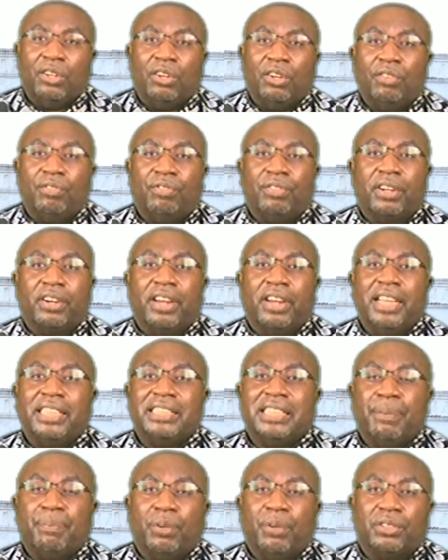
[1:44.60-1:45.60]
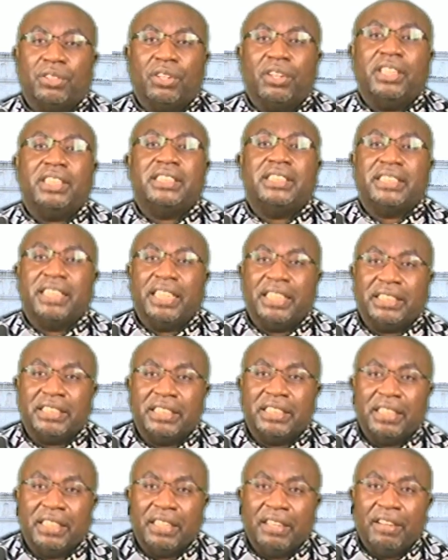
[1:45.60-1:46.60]
of Christ Apostolic
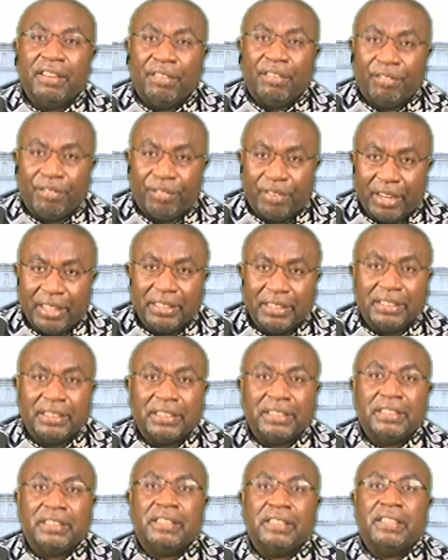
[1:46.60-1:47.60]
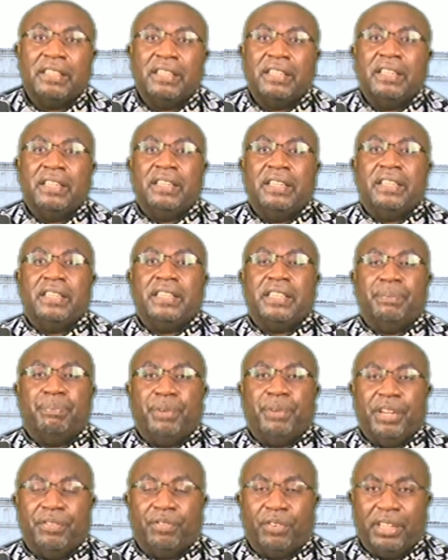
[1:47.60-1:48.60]
Church, France. He
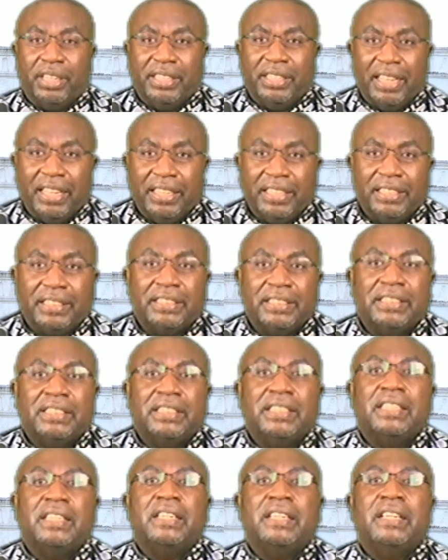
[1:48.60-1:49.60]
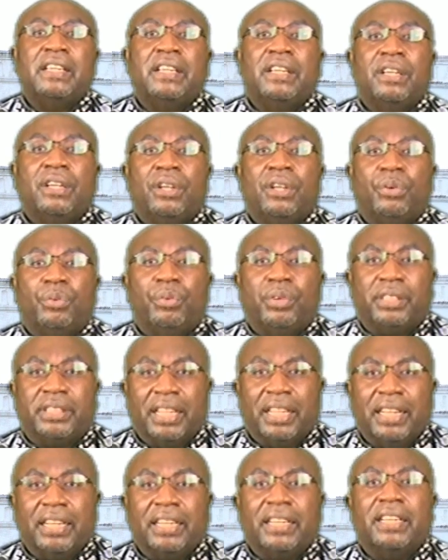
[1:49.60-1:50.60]
prayed for the Danes. We
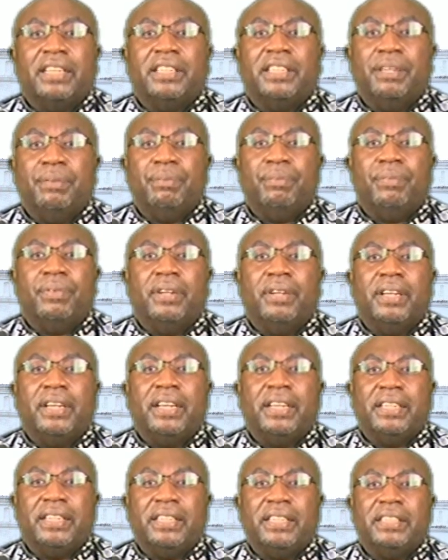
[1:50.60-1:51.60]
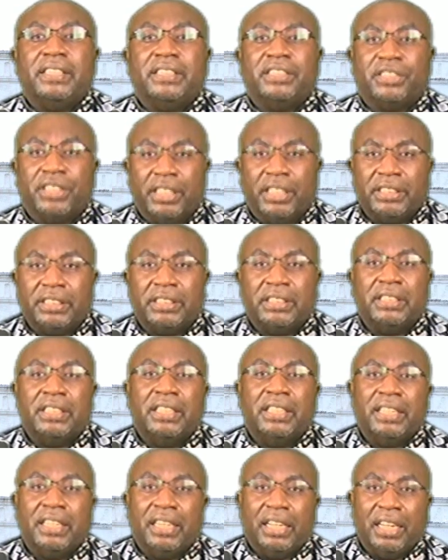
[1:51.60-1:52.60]
thank him and then his church
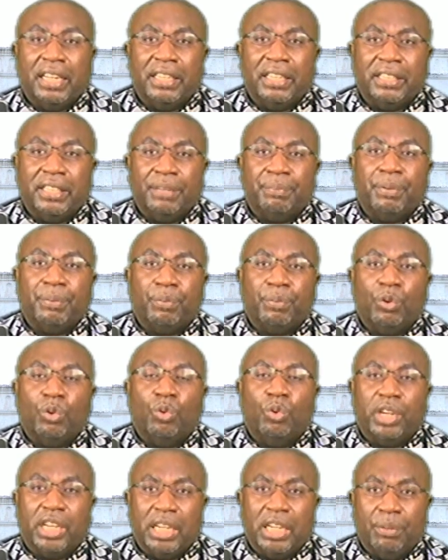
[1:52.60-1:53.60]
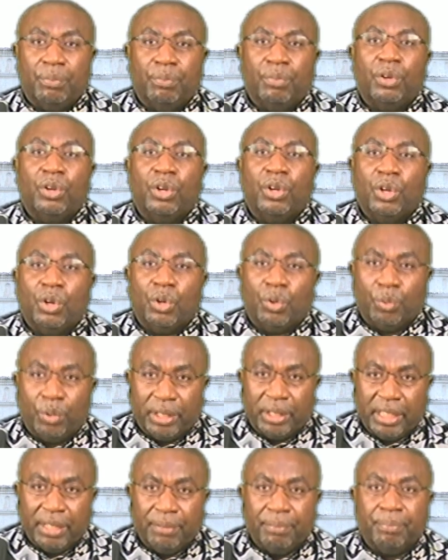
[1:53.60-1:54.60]
and the people who came
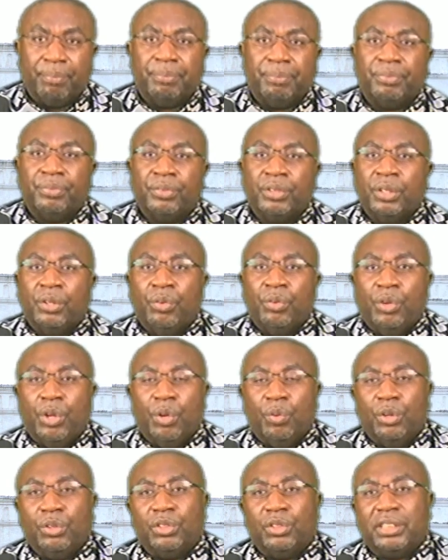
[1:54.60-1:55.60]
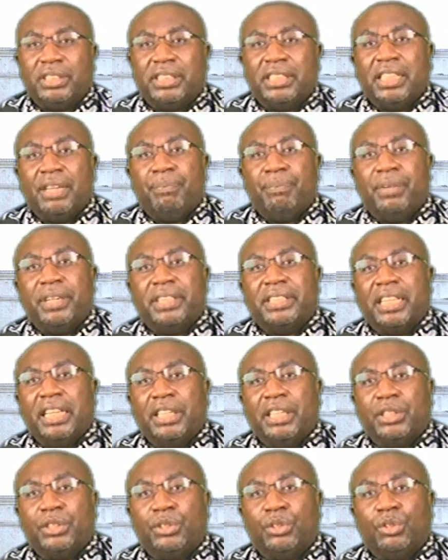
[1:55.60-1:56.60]
with him. We want to say a big
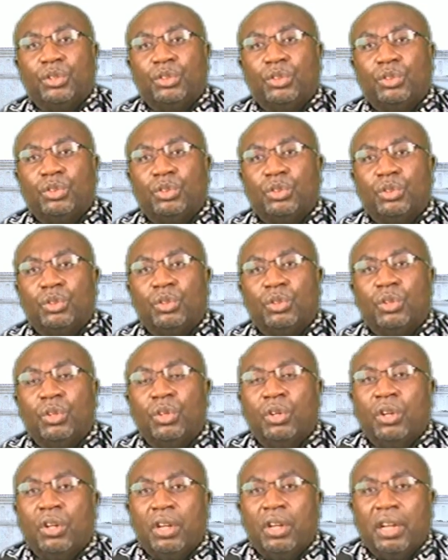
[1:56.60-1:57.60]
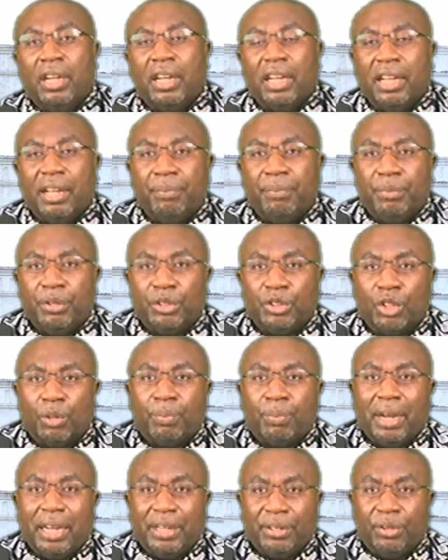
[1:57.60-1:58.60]
thank you to
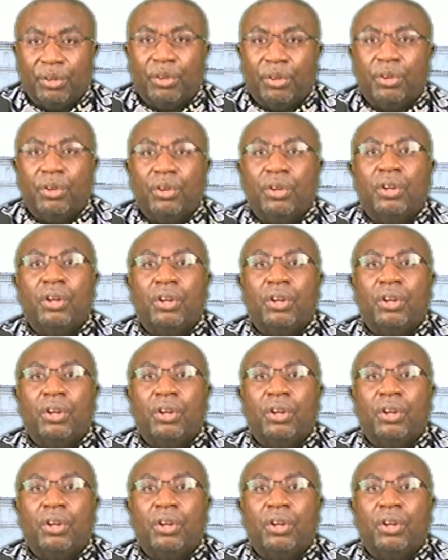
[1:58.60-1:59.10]
Bishop Anno